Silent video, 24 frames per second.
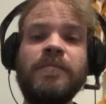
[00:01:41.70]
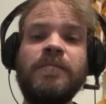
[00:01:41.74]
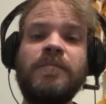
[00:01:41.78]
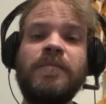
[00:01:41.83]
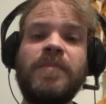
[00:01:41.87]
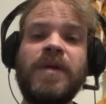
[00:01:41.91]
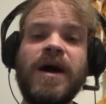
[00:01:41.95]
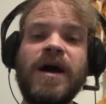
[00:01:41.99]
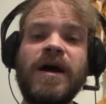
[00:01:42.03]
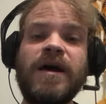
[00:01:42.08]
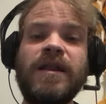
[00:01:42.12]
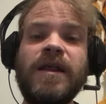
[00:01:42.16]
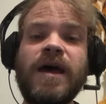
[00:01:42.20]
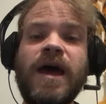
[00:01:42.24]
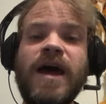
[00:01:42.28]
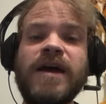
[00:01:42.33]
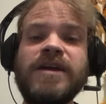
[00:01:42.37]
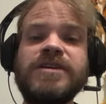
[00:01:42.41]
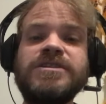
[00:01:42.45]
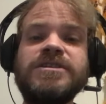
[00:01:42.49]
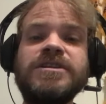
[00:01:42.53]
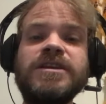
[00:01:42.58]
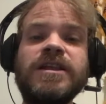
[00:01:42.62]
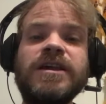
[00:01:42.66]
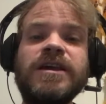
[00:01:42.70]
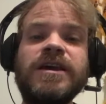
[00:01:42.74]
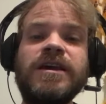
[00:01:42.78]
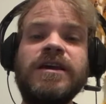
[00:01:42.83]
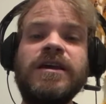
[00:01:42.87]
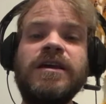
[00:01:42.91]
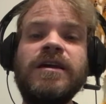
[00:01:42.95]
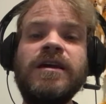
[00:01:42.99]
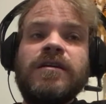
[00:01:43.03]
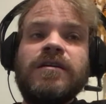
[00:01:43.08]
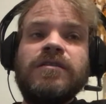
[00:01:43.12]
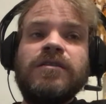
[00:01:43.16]
but
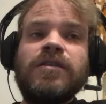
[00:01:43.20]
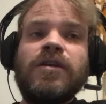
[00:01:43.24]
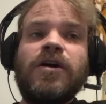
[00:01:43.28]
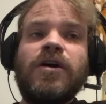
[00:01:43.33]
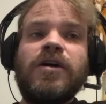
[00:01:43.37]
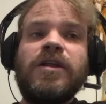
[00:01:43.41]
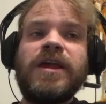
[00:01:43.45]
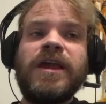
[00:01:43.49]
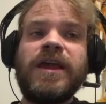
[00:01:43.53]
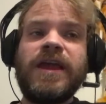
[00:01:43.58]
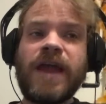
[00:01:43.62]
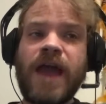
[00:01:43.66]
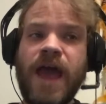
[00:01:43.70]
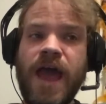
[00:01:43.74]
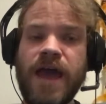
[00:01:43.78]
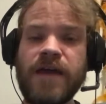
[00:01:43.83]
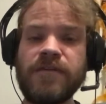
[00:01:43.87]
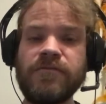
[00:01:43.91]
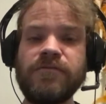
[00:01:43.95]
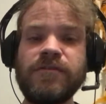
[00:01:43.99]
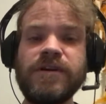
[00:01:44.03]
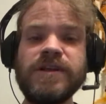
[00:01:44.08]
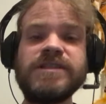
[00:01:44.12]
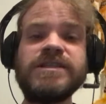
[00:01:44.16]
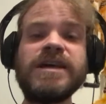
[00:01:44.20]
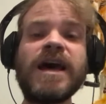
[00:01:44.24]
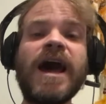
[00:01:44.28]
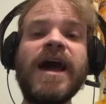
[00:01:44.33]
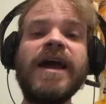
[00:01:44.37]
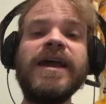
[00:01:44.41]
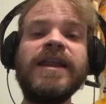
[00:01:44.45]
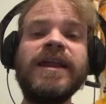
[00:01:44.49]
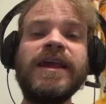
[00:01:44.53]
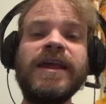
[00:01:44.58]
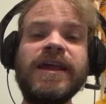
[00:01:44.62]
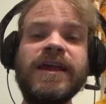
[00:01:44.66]
actually learning and
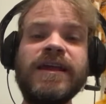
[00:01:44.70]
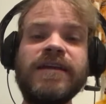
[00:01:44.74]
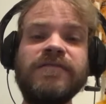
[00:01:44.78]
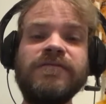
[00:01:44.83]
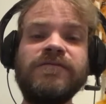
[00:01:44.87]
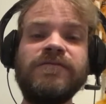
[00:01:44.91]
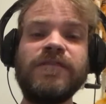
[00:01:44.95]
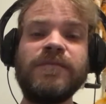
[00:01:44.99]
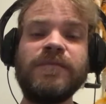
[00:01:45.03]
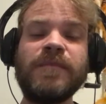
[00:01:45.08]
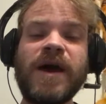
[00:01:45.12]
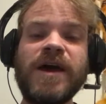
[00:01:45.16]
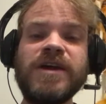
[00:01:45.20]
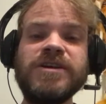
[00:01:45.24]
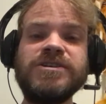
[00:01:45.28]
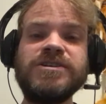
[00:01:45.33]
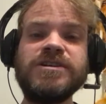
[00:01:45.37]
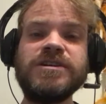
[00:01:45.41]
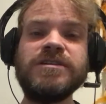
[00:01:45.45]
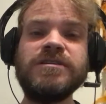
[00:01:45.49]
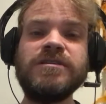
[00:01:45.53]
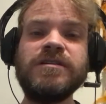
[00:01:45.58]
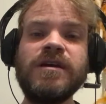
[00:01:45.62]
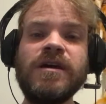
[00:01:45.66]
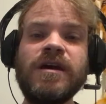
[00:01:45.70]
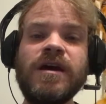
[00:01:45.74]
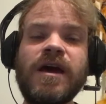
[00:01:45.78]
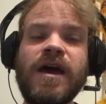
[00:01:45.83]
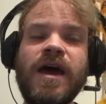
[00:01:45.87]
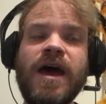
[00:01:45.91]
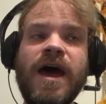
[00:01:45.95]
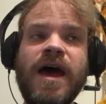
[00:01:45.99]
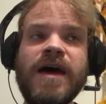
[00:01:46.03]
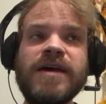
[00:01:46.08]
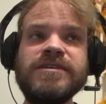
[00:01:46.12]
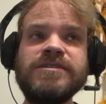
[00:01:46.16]
retaining information
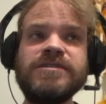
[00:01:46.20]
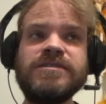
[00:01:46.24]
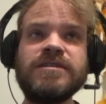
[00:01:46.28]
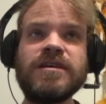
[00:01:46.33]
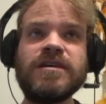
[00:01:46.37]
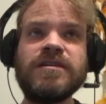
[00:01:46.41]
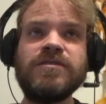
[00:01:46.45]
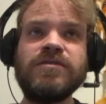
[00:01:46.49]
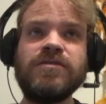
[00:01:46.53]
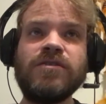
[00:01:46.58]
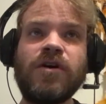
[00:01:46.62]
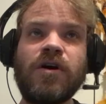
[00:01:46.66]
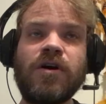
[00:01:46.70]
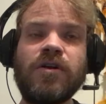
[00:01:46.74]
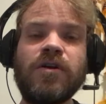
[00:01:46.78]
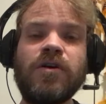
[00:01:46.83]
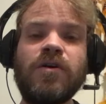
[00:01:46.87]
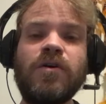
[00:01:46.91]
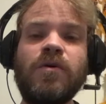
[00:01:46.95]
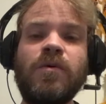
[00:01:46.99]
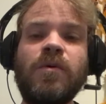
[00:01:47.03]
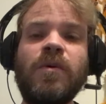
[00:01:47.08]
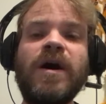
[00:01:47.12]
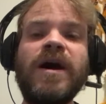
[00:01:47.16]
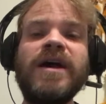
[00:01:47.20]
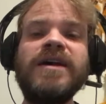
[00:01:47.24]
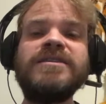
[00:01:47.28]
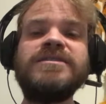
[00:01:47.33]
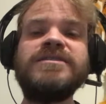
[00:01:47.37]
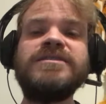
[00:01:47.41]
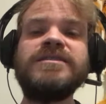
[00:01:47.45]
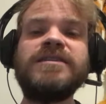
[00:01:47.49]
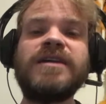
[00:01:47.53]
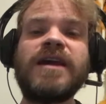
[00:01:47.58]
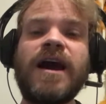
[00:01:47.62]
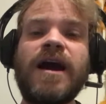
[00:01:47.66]
has not
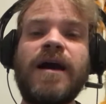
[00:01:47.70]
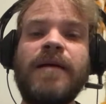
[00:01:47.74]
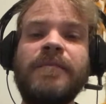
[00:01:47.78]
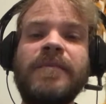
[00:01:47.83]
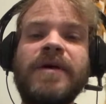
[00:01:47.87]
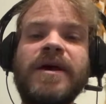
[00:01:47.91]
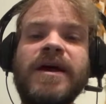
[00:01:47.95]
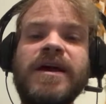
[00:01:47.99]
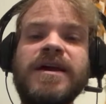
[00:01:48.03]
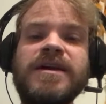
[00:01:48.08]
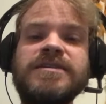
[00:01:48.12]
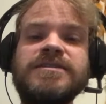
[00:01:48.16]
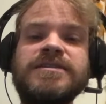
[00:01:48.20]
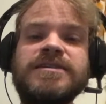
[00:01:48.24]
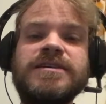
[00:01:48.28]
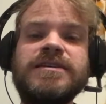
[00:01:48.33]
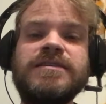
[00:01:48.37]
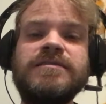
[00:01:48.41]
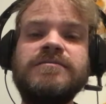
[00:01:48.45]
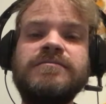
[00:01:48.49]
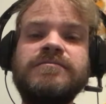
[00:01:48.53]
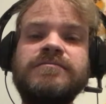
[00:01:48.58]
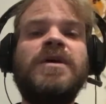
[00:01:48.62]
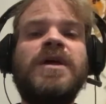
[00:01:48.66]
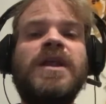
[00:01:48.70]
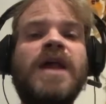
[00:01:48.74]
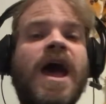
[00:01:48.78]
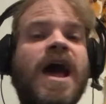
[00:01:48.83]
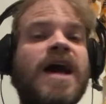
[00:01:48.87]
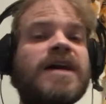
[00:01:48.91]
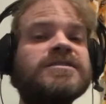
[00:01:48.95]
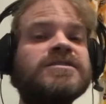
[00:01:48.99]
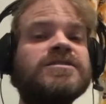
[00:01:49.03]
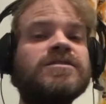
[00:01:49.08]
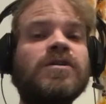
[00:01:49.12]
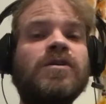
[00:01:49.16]
always come easy. But
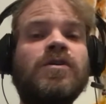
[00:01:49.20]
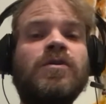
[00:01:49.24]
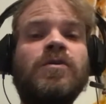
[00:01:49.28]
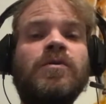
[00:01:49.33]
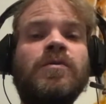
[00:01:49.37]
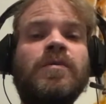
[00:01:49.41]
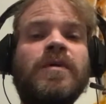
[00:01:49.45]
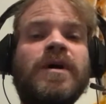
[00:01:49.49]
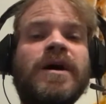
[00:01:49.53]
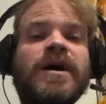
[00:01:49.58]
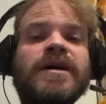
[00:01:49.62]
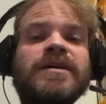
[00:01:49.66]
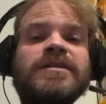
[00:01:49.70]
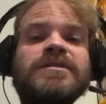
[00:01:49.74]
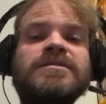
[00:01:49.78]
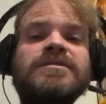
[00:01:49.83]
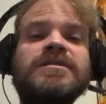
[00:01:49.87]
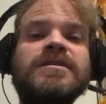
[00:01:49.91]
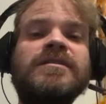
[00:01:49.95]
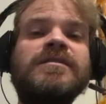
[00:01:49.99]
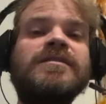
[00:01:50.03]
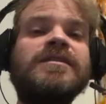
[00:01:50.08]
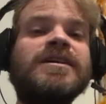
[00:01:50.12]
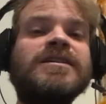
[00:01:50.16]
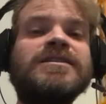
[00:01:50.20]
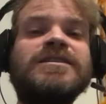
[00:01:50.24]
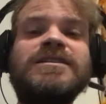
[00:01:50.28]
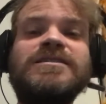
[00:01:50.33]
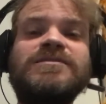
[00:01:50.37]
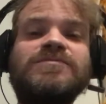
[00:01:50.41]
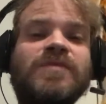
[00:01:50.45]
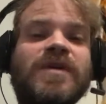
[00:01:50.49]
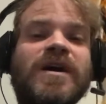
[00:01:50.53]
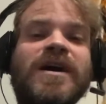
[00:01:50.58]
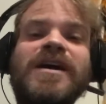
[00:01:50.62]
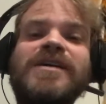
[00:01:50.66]
as always, this is
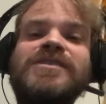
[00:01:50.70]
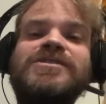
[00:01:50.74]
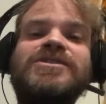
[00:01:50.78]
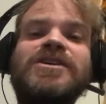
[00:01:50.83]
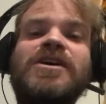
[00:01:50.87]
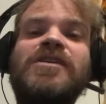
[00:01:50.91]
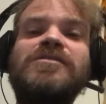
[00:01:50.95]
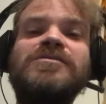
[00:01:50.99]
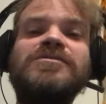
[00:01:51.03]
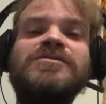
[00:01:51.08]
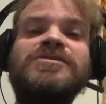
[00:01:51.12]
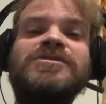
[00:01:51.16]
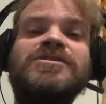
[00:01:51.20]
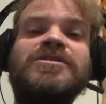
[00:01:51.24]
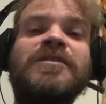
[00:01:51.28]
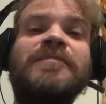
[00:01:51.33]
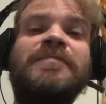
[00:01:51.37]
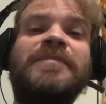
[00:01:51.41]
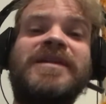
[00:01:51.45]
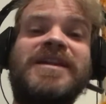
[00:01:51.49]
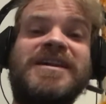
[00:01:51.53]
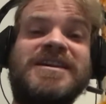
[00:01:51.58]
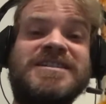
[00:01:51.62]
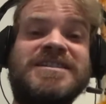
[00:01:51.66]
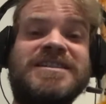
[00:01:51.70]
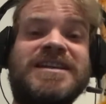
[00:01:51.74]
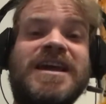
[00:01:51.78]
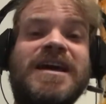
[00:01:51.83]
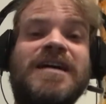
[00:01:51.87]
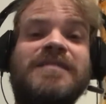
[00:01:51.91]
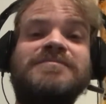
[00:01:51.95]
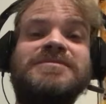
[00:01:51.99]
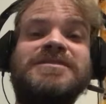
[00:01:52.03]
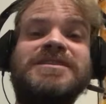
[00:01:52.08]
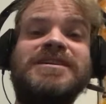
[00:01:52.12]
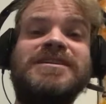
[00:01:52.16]
where Joel's superness
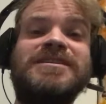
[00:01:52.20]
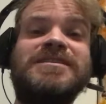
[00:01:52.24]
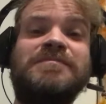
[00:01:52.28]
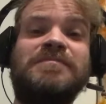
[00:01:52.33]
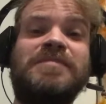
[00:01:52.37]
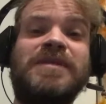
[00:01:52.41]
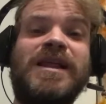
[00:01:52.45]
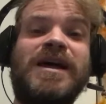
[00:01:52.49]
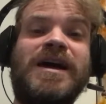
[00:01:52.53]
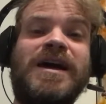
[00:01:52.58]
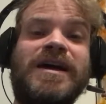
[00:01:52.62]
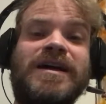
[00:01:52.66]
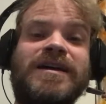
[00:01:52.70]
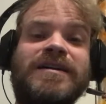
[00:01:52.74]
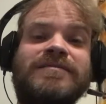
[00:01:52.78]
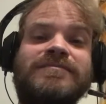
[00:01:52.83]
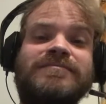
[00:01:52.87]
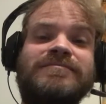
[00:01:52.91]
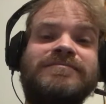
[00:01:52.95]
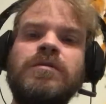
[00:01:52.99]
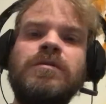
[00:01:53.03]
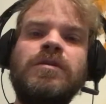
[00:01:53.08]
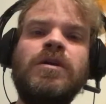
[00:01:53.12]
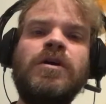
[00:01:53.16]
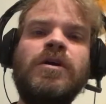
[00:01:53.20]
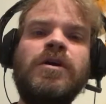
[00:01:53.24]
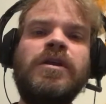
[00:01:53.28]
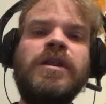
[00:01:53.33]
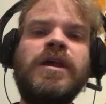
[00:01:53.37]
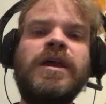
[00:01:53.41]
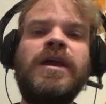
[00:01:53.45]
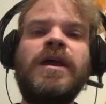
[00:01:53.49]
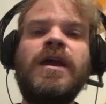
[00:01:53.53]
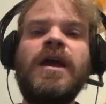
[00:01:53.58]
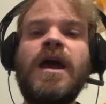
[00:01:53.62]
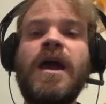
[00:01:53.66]
comes into play.
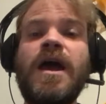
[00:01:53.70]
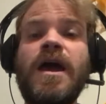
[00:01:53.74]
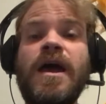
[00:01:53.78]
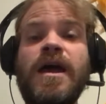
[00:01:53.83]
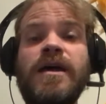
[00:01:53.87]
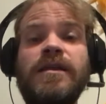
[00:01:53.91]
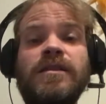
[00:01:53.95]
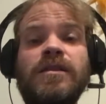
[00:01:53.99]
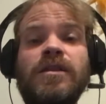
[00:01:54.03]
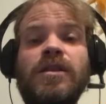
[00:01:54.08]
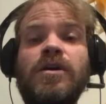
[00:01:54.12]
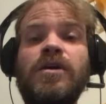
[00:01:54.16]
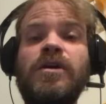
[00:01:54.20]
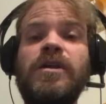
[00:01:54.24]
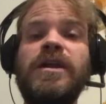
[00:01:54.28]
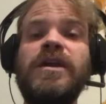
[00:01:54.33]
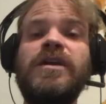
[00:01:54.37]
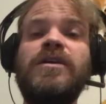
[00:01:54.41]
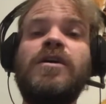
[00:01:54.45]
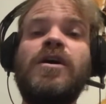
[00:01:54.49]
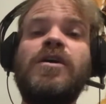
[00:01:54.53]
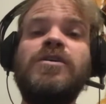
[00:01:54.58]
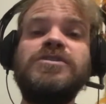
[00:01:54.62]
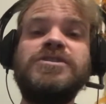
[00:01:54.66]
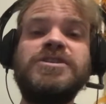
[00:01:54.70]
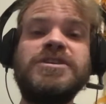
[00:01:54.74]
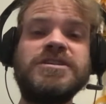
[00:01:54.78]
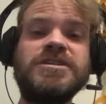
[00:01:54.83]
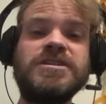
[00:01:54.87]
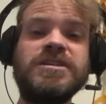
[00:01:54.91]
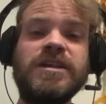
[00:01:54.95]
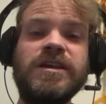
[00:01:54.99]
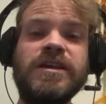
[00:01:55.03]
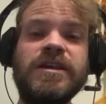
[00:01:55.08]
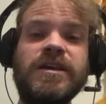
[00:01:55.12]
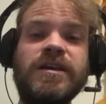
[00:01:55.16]
Learning and learning
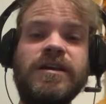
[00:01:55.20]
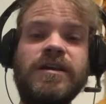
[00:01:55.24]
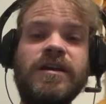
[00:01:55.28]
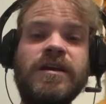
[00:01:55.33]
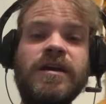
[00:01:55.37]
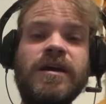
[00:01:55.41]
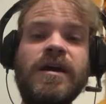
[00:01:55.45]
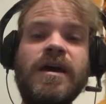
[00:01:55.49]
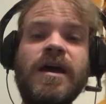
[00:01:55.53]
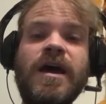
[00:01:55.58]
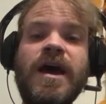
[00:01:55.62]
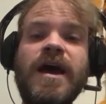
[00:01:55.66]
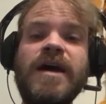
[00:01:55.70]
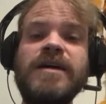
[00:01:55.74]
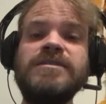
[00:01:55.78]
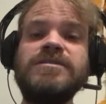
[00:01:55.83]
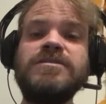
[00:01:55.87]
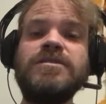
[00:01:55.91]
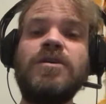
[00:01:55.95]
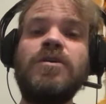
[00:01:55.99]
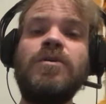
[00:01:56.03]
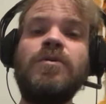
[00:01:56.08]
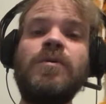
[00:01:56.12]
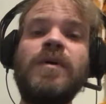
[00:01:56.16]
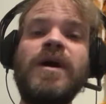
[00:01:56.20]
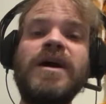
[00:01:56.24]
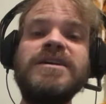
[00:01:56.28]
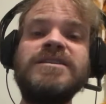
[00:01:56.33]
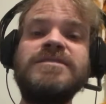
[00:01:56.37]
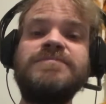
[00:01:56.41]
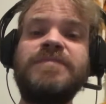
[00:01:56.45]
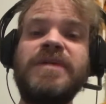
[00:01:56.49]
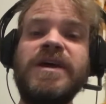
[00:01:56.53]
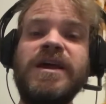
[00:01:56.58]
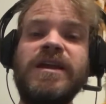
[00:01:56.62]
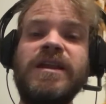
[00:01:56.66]
consciously has always
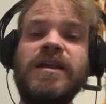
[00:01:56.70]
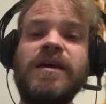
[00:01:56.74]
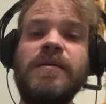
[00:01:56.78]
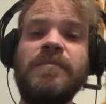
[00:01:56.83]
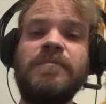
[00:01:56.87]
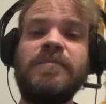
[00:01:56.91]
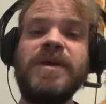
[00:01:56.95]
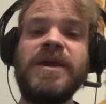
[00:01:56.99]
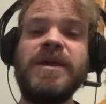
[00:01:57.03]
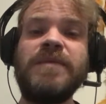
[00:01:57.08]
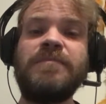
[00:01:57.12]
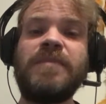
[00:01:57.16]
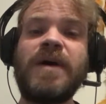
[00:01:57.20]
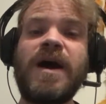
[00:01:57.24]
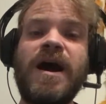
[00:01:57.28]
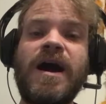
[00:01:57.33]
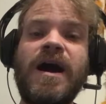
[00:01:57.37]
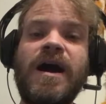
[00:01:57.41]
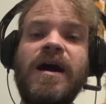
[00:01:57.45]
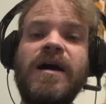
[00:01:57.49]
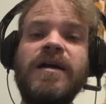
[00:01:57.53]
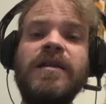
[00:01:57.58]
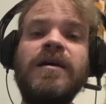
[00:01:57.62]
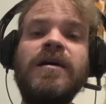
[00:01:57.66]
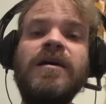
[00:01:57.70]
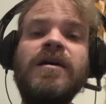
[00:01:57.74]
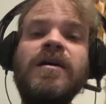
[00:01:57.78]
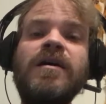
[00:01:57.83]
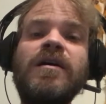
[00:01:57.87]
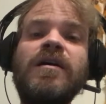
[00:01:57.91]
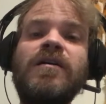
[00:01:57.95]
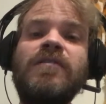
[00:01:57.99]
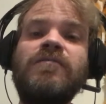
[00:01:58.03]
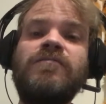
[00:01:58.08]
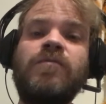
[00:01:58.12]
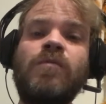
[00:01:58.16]
been a big part
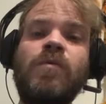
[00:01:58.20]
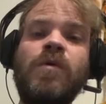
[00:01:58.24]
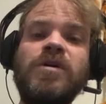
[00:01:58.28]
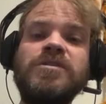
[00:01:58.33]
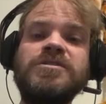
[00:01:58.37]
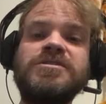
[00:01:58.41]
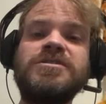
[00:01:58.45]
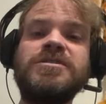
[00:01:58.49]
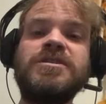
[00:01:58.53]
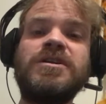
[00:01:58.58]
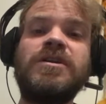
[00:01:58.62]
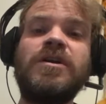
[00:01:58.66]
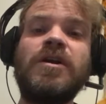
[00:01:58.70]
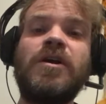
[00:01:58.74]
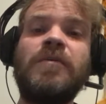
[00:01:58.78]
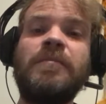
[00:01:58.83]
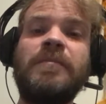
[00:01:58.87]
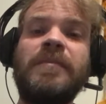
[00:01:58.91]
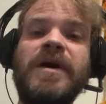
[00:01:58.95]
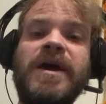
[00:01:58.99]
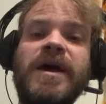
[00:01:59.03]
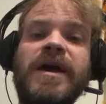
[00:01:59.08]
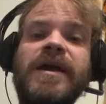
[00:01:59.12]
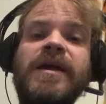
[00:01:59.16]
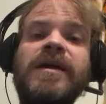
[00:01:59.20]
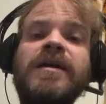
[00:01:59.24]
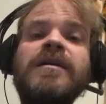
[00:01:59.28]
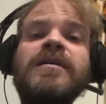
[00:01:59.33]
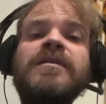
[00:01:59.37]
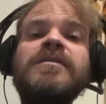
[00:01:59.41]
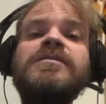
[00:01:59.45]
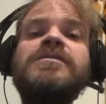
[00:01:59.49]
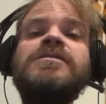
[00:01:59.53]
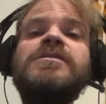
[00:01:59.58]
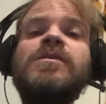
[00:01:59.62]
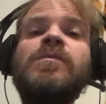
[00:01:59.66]
of what's got me
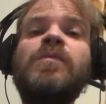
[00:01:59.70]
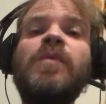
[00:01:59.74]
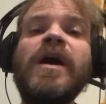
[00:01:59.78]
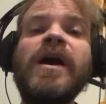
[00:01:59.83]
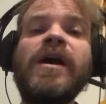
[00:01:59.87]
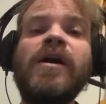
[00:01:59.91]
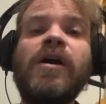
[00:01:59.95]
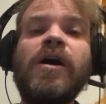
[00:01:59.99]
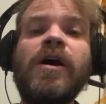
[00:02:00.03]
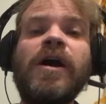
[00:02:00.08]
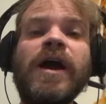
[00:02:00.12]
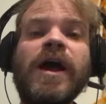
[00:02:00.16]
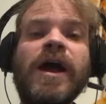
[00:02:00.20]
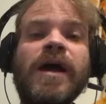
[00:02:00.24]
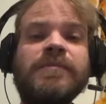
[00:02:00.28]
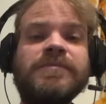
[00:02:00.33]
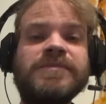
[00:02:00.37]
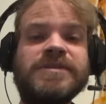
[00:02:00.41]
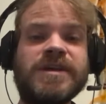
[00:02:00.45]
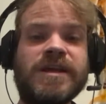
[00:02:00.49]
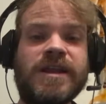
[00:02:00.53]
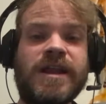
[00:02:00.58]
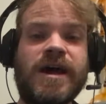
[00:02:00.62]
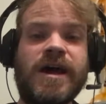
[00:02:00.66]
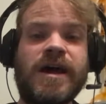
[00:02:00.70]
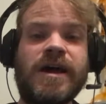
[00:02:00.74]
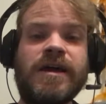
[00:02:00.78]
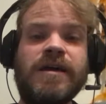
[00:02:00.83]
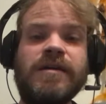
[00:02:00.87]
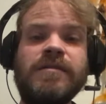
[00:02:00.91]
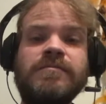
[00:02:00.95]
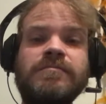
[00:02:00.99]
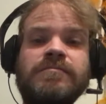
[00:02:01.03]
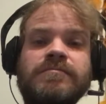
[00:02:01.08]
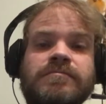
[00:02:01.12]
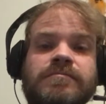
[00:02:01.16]
to where I am today.
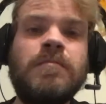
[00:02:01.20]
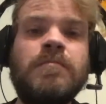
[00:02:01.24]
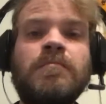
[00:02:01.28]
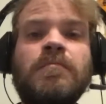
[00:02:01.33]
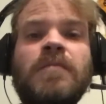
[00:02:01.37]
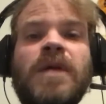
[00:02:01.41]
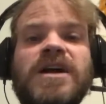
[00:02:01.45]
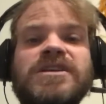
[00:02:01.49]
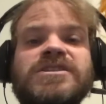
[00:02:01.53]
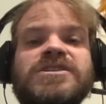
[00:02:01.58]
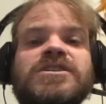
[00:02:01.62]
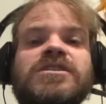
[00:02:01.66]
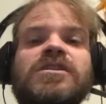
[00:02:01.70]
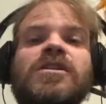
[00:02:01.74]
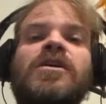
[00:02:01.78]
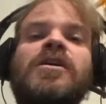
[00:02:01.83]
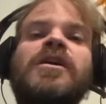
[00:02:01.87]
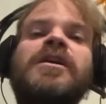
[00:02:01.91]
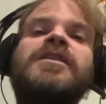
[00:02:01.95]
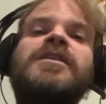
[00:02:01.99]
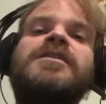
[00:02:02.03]
Much like